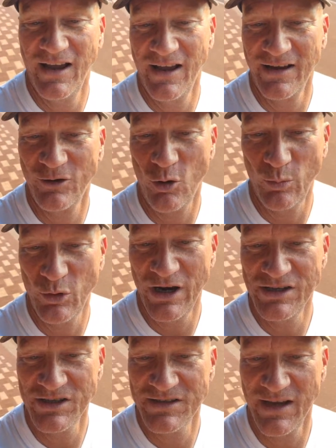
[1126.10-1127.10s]

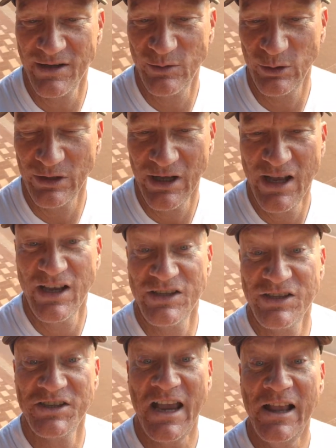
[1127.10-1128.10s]
Corporations that will
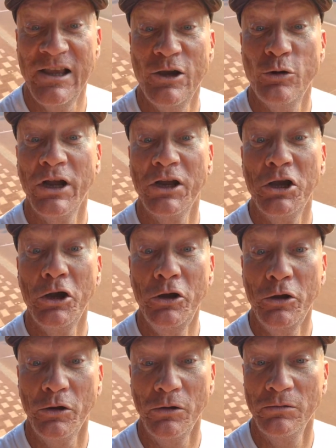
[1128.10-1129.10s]
sell you a
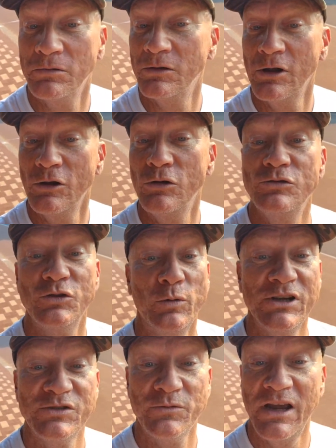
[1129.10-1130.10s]
girl who's
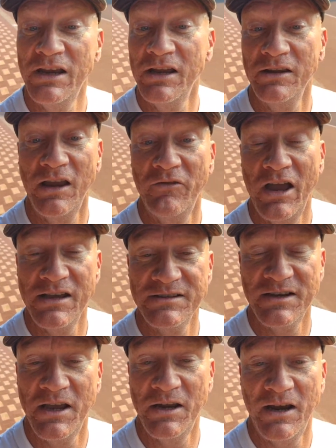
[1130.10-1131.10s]
always ready and never has
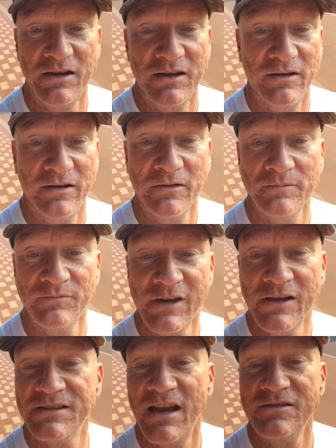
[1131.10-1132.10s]
a headache.
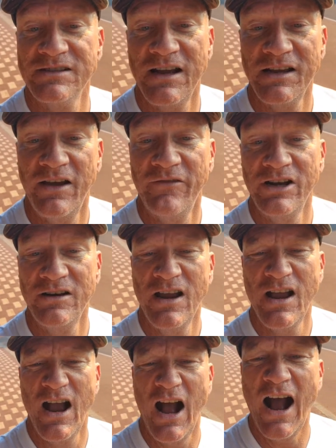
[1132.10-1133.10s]
Sounds like heaven.
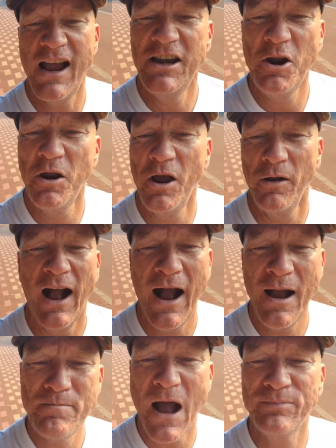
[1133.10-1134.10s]
I don't know.
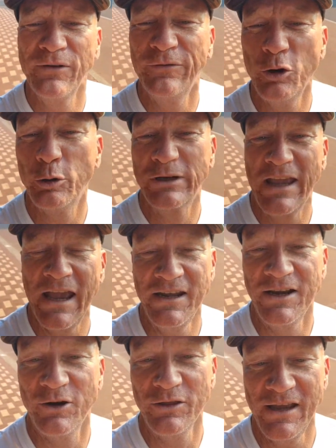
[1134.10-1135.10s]
I prefer
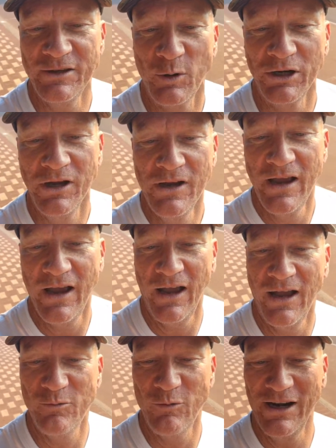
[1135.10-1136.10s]
organic on that one.
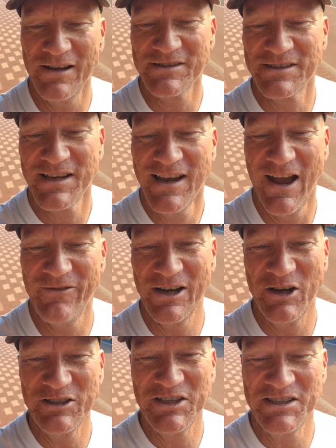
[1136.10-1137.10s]
What else have I
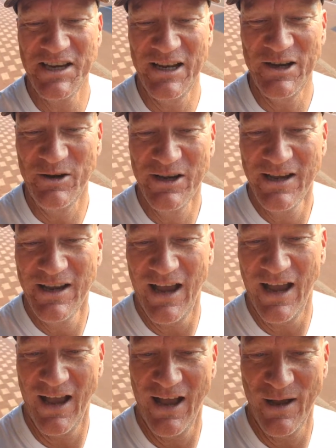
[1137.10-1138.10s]
got to tell you?
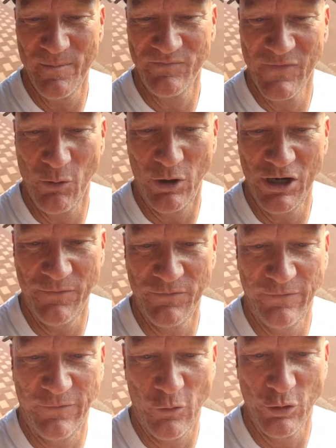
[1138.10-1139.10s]
What if
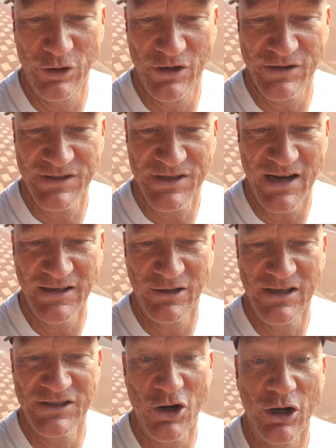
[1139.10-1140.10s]
the 4-year
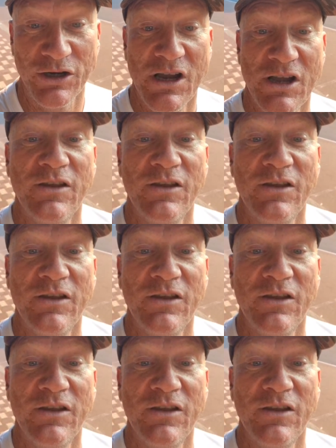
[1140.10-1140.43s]
cycle is gone?